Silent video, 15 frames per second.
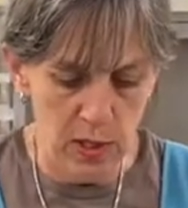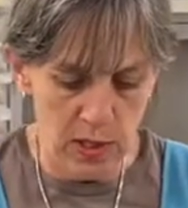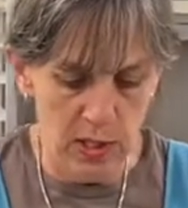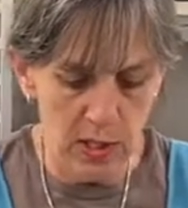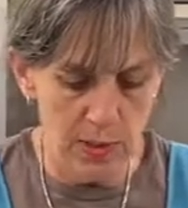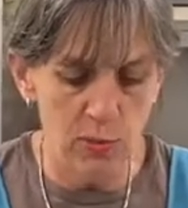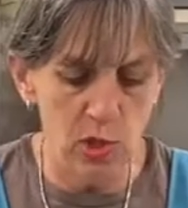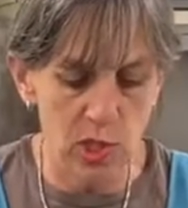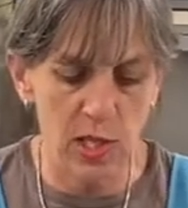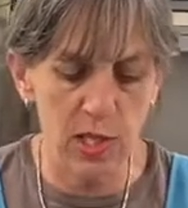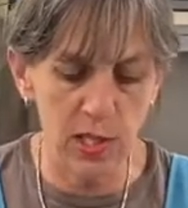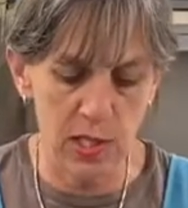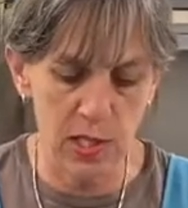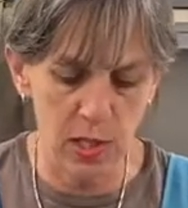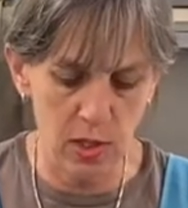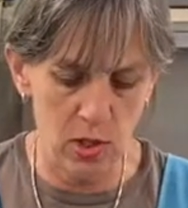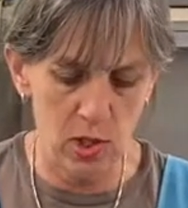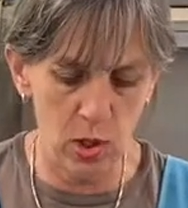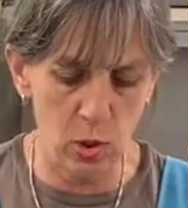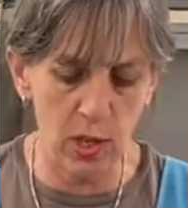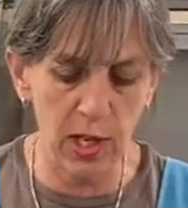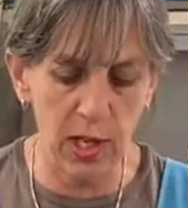I'm just,
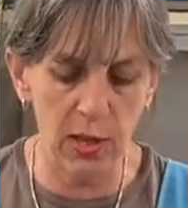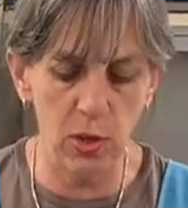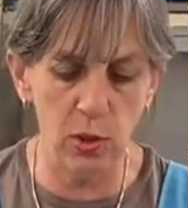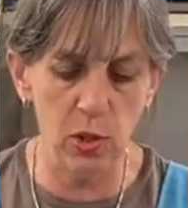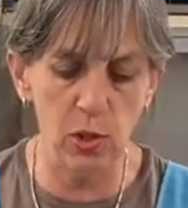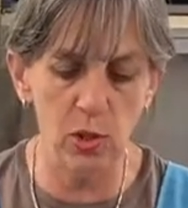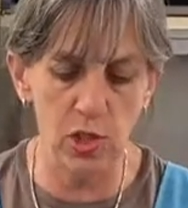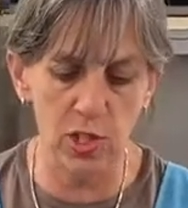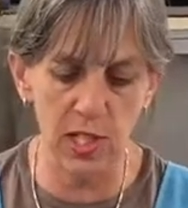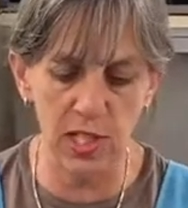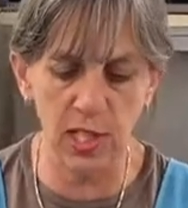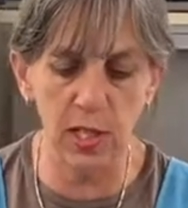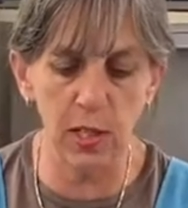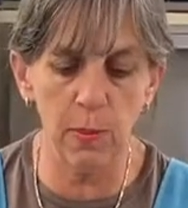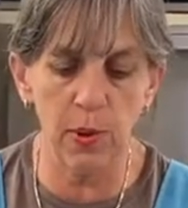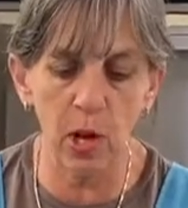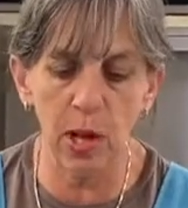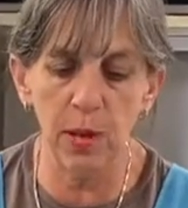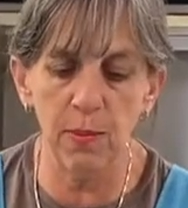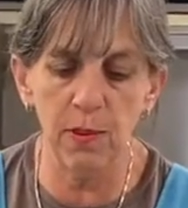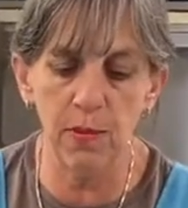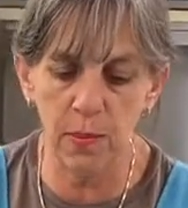sorry, I know you're just seeing the
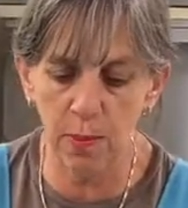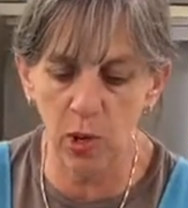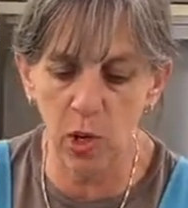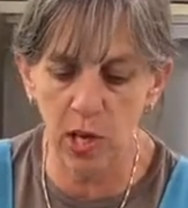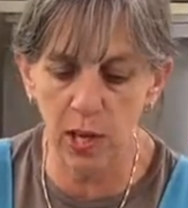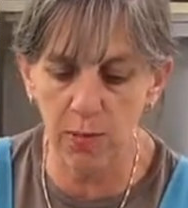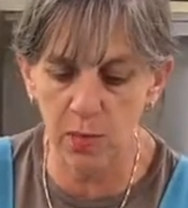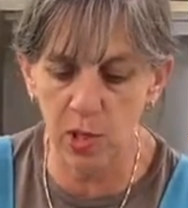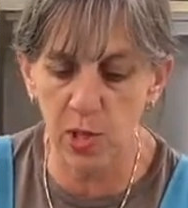bottom of the pot, but